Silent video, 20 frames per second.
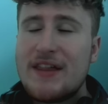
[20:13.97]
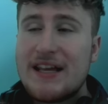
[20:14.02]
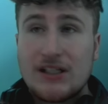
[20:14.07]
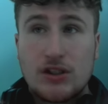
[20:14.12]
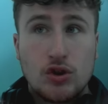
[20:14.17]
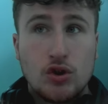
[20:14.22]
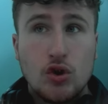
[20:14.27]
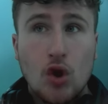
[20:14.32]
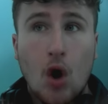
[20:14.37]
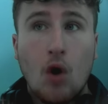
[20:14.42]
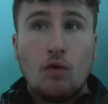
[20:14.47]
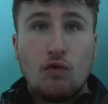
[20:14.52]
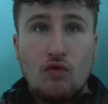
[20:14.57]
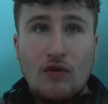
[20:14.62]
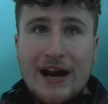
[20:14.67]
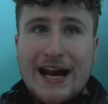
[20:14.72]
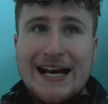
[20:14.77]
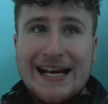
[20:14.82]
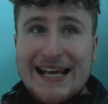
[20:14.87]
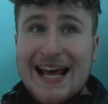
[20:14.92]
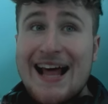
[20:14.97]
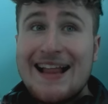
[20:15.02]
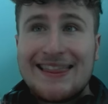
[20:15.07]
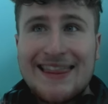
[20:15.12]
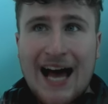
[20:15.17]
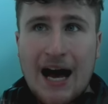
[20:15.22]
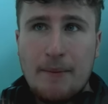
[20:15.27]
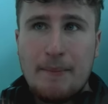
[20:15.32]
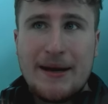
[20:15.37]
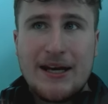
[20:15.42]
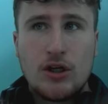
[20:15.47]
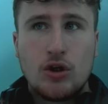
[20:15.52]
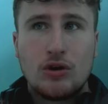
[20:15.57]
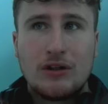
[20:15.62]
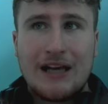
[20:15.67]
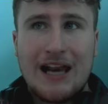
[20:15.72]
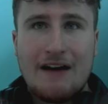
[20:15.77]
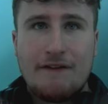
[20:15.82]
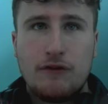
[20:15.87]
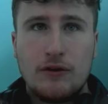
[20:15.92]
There's not really that many
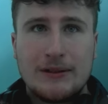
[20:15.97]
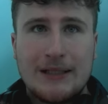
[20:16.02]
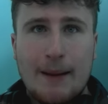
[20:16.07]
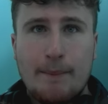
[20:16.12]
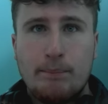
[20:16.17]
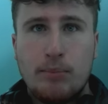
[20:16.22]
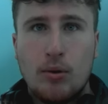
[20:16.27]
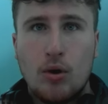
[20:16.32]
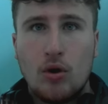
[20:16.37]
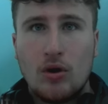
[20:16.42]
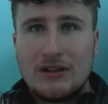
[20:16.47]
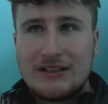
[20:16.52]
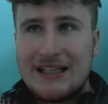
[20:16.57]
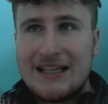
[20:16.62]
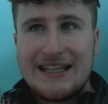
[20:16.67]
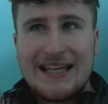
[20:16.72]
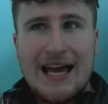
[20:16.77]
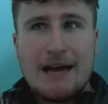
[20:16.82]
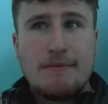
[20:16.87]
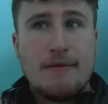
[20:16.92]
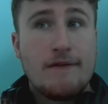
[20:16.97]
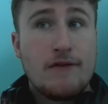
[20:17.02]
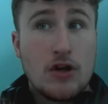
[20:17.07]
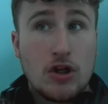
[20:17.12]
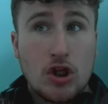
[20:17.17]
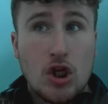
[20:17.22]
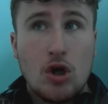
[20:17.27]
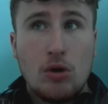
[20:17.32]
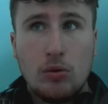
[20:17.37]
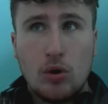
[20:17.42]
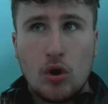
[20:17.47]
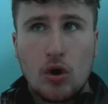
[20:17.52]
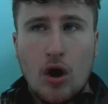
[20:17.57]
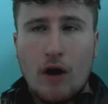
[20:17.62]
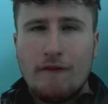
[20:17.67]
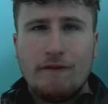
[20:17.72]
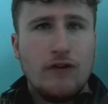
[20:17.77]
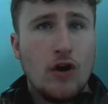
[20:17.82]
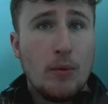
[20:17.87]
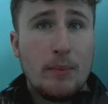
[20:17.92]
good left foot dead ballers in the game if you do look
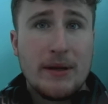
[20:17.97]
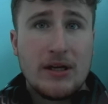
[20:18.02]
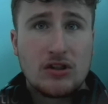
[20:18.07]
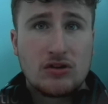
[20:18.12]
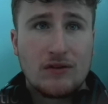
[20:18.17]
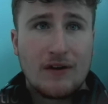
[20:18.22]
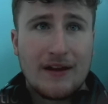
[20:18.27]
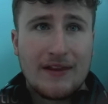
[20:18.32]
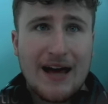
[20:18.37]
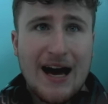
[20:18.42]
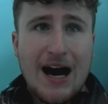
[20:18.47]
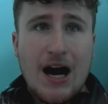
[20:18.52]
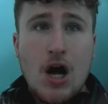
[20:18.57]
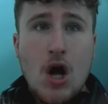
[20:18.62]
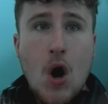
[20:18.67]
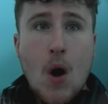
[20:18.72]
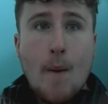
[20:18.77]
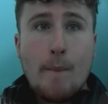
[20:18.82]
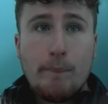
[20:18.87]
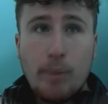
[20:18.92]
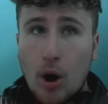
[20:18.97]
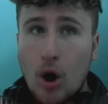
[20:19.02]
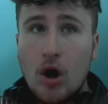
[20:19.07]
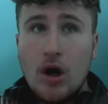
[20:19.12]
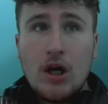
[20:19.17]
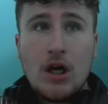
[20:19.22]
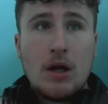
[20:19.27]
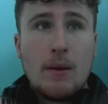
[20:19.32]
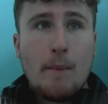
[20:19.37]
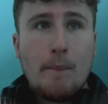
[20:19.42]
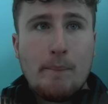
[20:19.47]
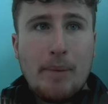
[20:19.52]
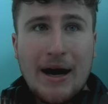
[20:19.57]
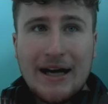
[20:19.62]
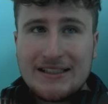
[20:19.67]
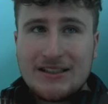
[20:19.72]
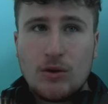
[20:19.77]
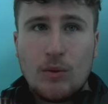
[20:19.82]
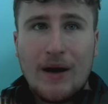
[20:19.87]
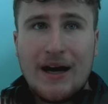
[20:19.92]
on footbin and stuff like that. But
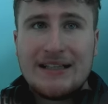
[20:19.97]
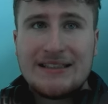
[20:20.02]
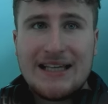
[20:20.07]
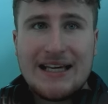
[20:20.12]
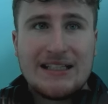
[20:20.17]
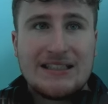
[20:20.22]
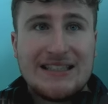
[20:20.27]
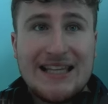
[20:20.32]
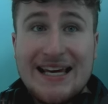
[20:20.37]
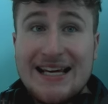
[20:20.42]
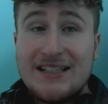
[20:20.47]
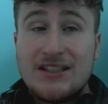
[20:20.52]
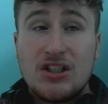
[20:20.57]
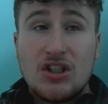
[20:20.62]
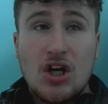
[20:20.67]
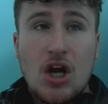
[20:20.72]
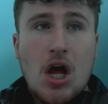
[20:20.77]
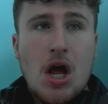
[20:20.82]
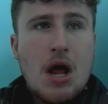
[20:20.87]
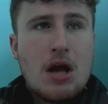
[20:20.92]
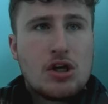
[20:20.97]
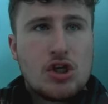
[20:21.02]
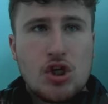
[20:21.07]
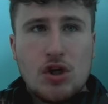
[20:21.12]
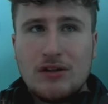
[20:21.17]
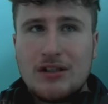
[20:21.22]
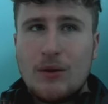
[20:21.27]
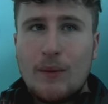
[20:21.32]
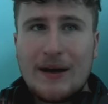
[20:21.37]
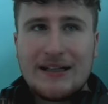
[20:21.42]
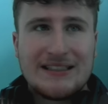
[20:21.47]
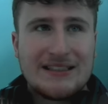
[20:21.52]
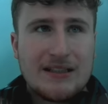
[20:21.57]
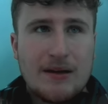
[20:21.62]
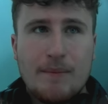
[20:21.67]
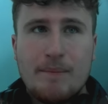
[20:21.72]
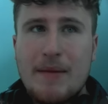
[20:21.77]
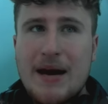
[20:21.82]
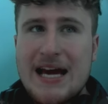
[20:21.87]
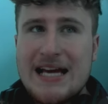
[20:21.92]
passing wise is decent, shooting wise is
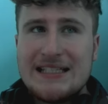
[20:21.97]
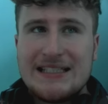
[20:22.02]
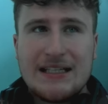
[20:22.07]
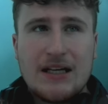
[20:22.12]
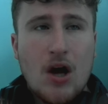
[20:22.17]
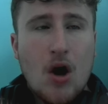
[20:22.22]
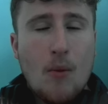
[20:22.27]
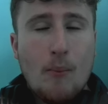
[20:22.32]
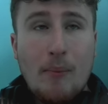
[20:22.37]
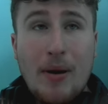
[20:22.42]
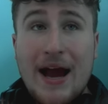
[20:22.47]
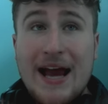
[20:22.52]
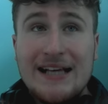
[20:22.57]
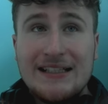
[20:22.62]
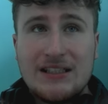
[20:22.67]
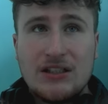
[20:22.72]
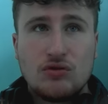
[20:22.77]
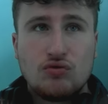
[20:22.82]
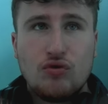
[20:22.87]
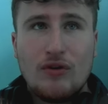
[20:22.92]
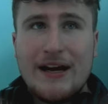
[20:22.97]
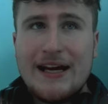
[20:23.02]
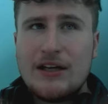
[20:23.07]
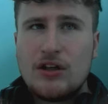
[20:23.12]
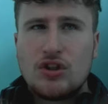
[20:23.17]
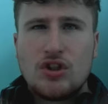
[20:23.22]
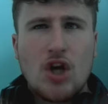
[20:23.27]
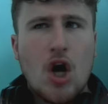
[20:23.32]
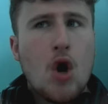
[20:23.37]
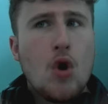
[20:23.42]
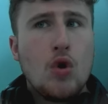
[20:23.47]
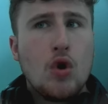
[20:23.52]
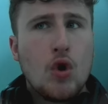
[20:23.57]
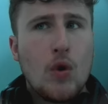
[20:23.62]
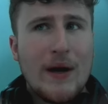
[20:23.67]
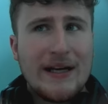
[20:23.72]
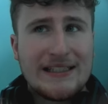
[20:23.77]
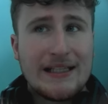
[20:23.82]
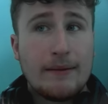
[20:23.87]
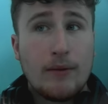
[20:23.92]
amazing, pace is really good. No
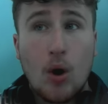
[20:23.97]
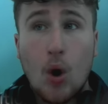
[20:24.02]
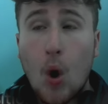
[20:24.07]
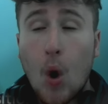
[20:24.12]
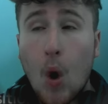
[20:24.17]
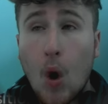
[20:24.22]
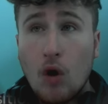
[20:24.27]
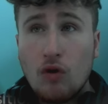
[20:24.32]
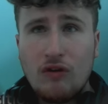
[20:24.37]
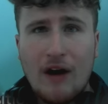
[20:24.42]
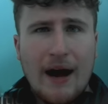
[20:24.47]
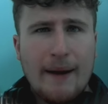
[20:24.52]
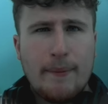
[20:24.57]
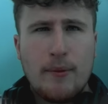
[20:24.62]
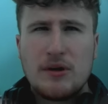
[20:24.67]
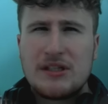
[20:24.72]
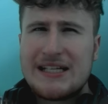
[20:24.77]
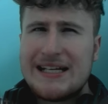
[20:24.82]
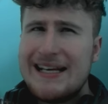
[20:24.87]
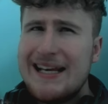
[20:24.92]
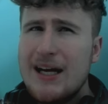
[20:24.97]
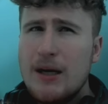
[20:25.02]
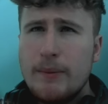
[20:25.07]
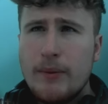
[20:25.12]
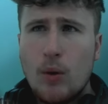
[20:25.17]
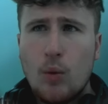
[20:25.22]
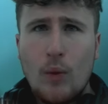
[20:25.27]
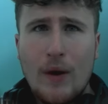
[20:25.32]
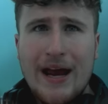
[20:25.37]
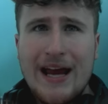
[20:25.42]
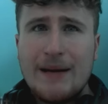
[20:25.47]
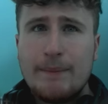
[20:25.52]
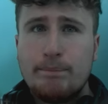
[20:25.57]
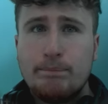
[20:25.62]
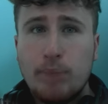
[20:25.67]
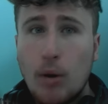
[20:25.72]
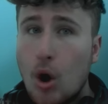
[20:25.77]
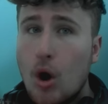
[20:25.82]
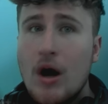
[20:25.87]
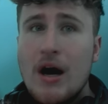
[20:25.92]
quick step or rapid, which is a little bit weird,
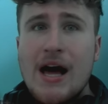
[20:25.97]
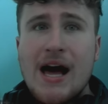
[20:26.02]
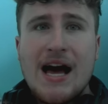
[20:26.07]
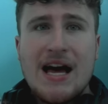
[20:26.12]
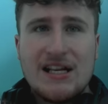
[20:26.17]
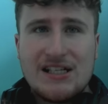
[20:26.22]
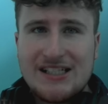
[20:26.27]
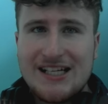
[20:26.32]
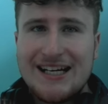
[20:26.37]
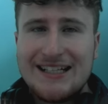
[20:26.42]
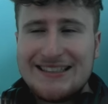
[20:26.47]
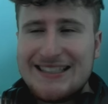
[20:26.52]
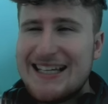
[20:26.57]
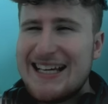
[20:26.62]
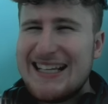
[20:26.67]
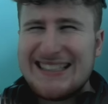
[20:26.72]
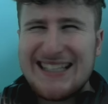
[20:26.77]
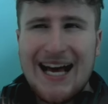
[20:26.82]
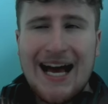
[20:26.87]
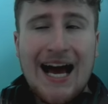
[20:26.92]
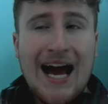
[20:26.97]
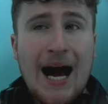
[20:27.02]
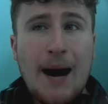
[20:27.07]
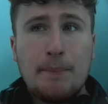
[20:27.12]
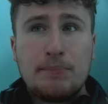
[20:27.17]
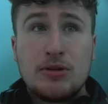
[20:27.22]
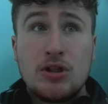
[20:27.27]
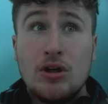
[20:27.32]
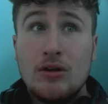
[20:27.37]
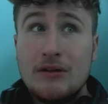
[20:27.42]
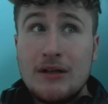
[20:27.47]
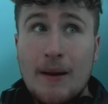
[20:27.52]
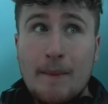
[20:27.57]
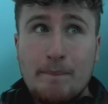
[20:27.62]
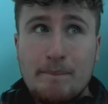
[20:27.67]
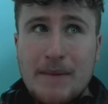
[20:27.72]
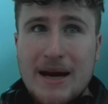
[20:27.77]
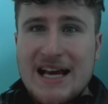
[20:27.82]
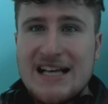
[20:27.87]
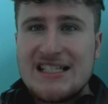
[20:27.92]
but agility is absolutely
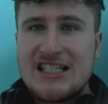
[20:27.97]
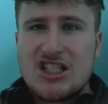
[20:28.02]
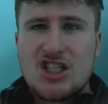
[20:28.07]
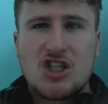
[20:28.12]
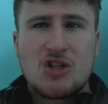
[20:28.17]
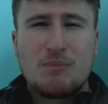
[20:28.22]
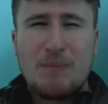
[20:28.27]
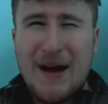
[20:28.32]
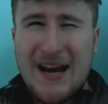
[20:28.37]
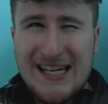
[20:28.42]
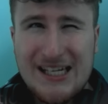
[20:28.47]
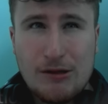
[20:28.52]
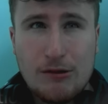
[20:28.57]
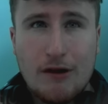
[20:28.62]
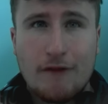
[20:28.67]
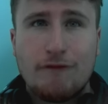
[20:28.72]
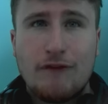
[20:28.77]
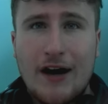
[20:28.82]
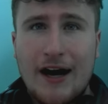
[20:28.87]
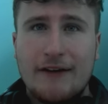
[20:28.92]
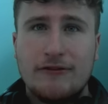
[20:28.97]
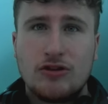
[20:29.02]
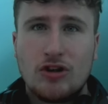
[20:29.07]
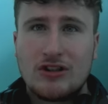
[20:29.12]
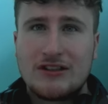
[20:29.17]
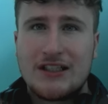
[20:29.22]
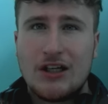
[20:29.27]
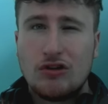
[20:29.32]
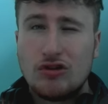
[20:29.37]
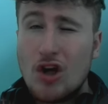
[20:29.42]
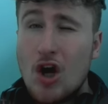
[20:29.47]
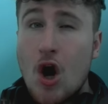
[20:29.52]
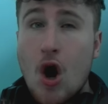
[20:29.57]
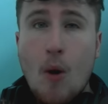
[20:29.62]
amazing, especially in 5-star skills.